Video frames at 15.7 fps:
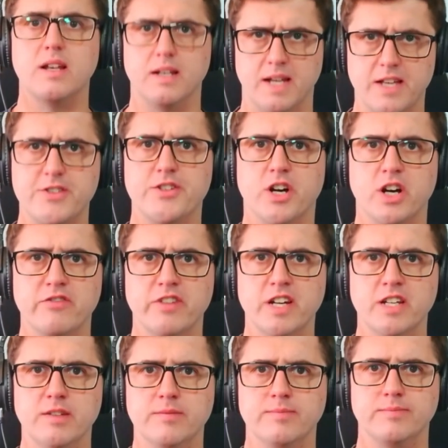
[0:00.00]
Let's dive
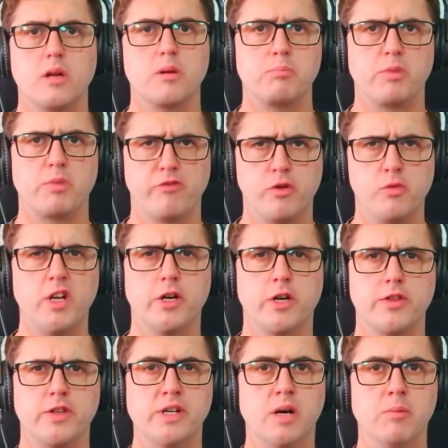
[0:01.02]
in. Before we look
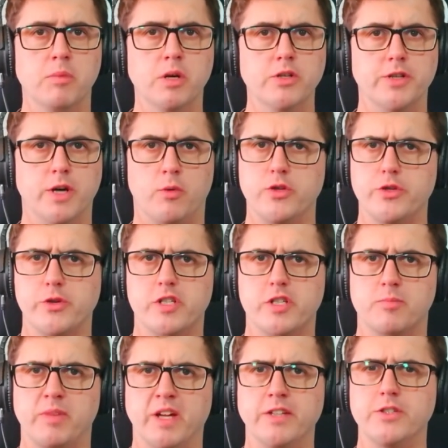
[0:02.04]
at the numbers, I want to
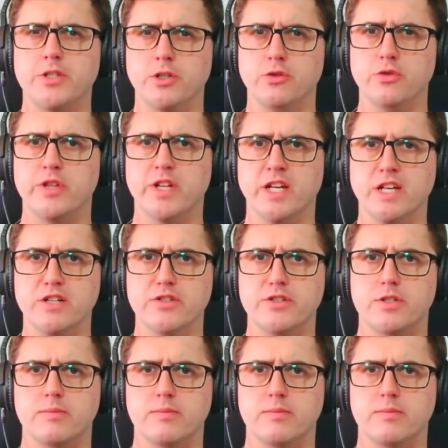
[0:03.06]
explain two things.